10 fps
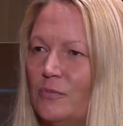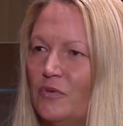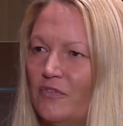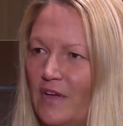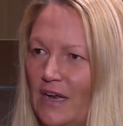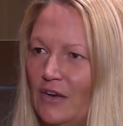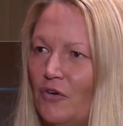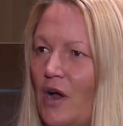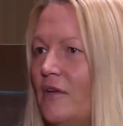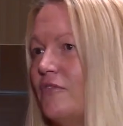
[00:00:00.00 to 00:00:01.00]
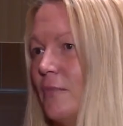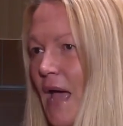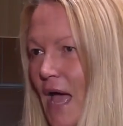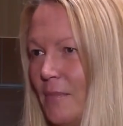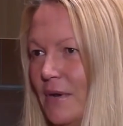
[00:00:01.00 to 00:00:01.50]
to prevent crime from
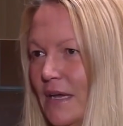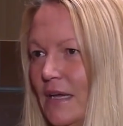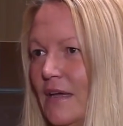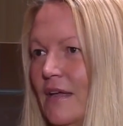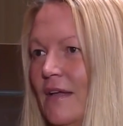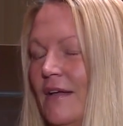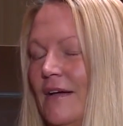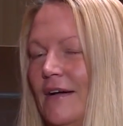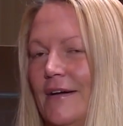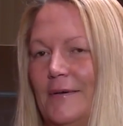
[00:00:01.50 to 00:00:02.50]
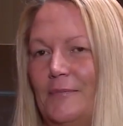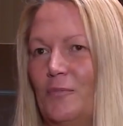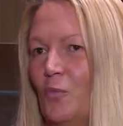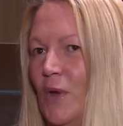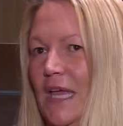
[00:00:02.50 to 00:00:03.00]
happening.
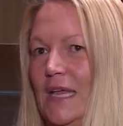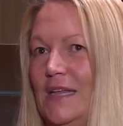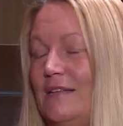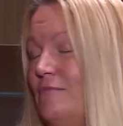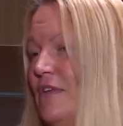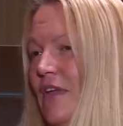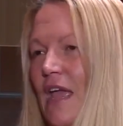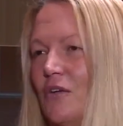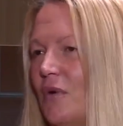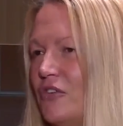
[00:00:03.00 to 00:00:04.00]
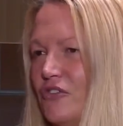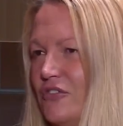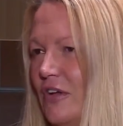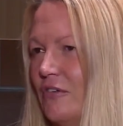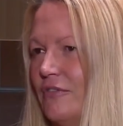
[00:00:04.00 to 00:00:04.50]
Um, we you can't arrest
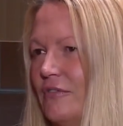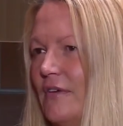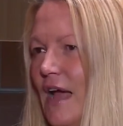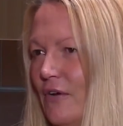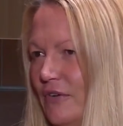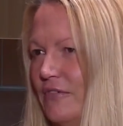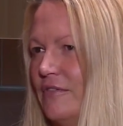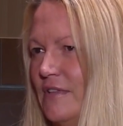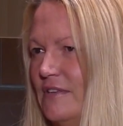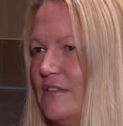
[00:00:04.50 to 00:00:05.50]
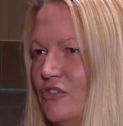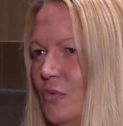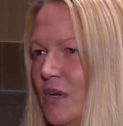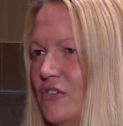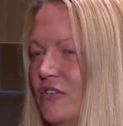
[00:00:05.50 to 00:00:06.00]
yourself out of these
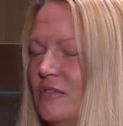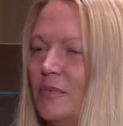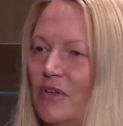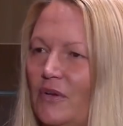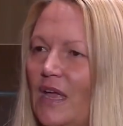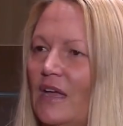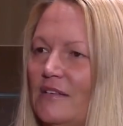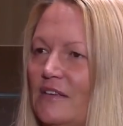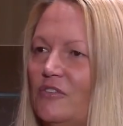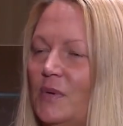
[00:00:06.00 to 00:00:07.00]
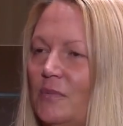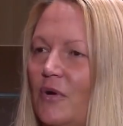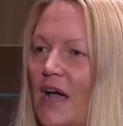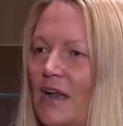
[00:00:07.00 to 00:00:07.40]
situations, but you can teach people